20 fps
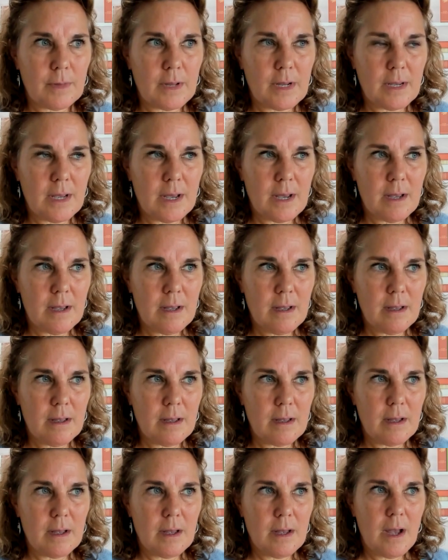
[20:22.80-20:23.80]
Yeah.
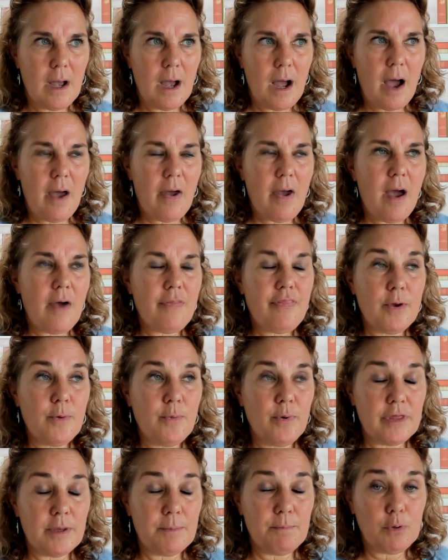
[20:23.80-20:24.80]
I think
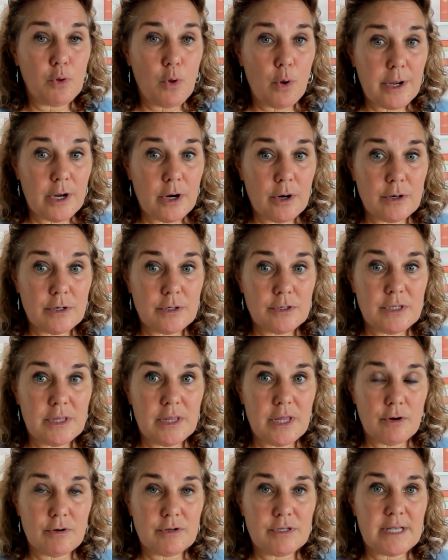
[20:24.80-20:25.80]
with employers,
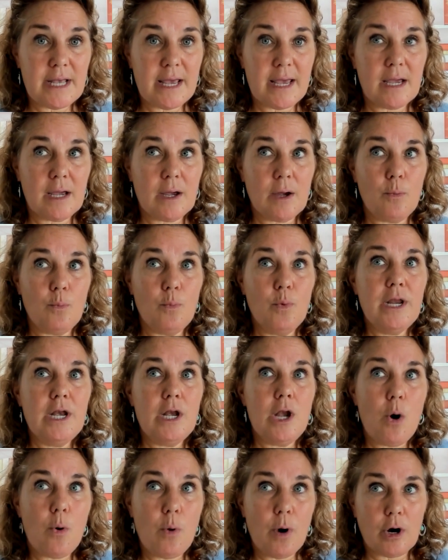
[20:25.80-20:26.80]
they're saying, we
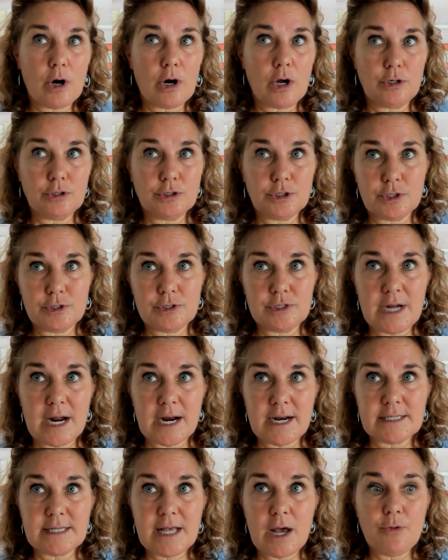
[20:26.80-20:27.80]
know our culture is
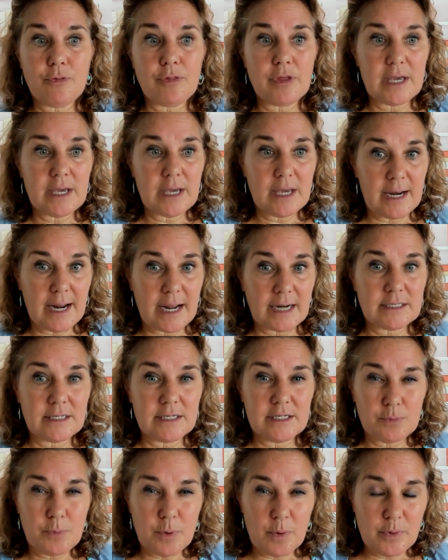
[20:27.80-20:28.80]
not as healthy and connected
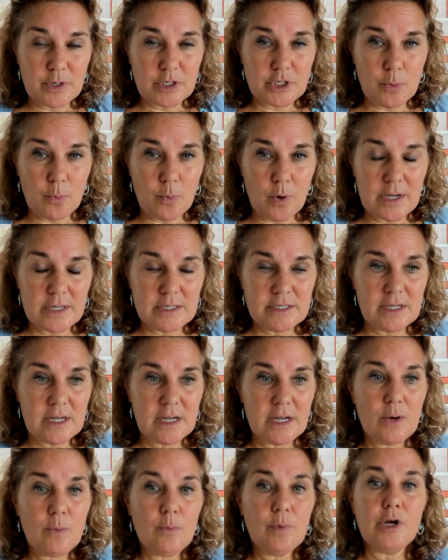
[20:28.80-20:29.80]
as we wish it was.
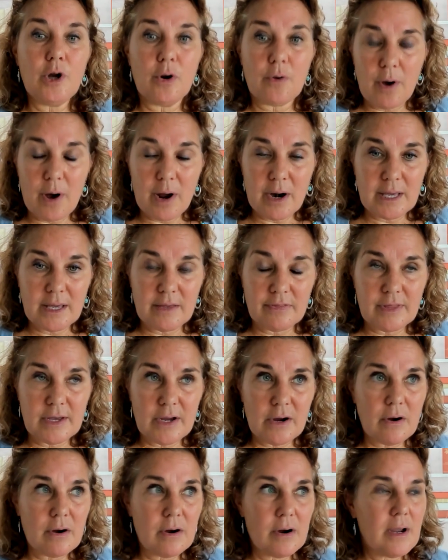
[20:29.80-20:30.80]
We don't know how to get
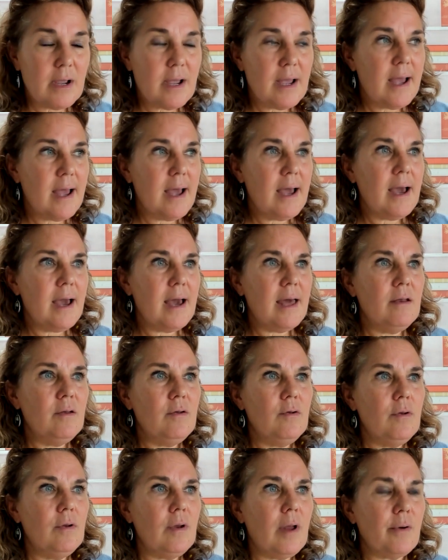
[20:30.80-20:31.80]
there.
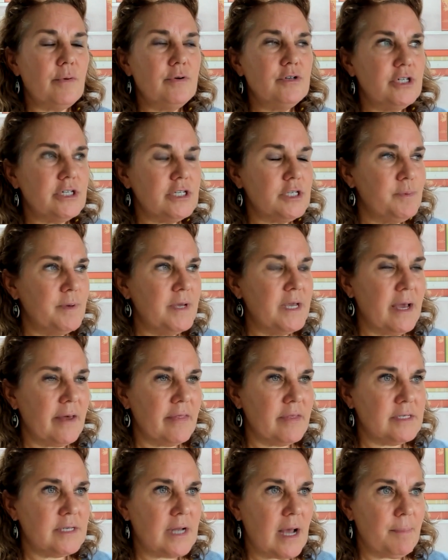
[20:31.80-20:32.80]
And I was just speaking on
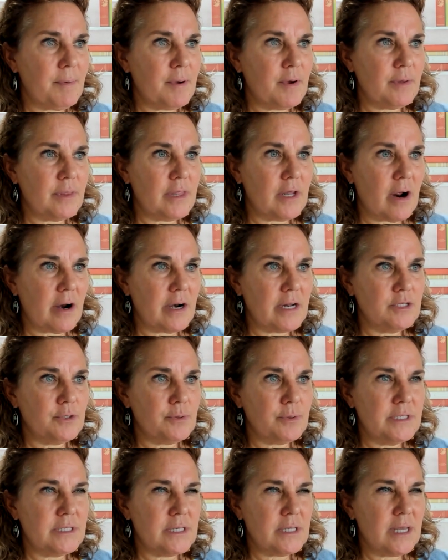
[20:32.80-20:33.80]
this topic with an audience
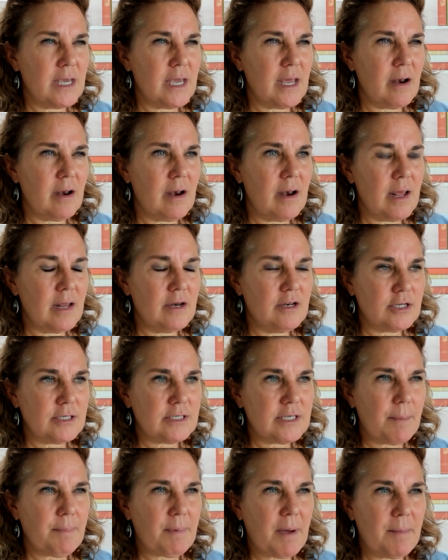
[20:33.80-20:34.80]
recently, and it just
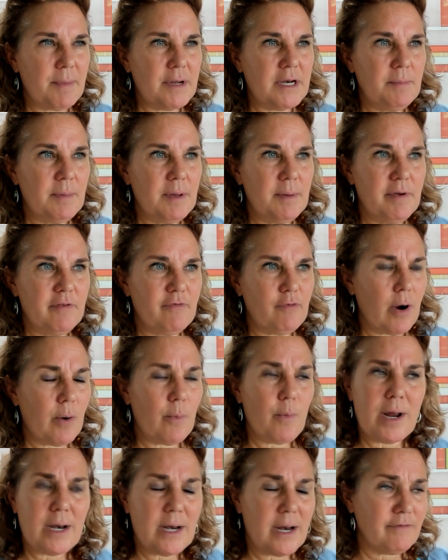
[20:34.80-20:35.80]
kept coming to me before I
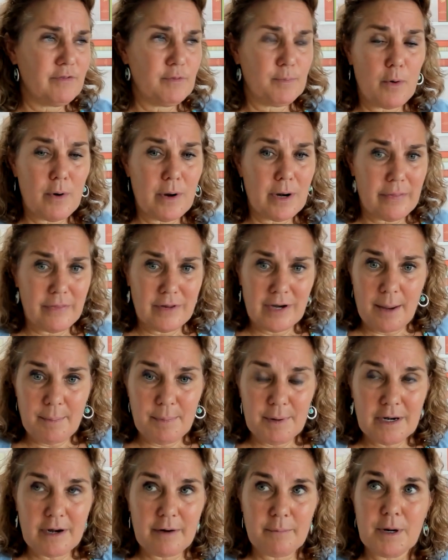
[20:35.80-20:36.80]
went. And I've spoken on the
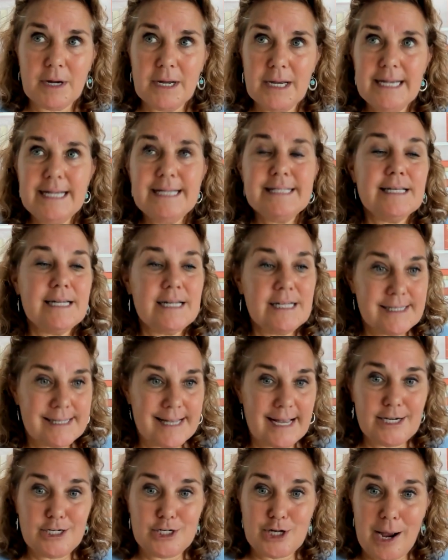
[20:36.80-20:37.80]
topic, and it's an
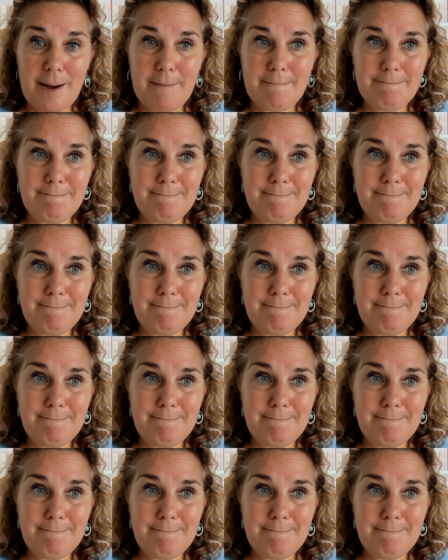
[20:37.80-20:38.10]
inside job.